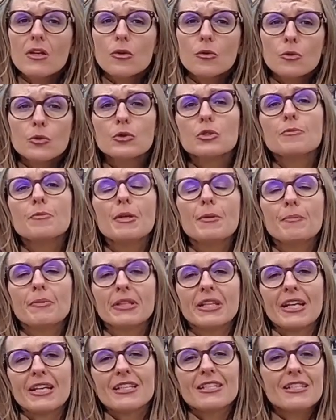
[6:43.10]
would be
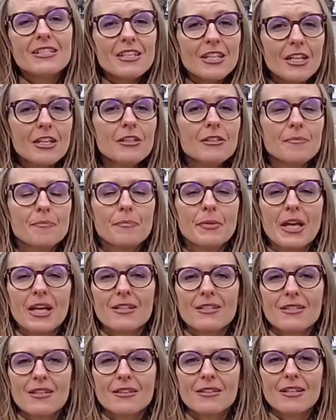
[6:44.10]
placed in
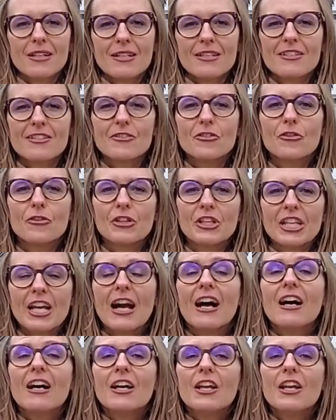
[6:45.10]
Piazza della Signoria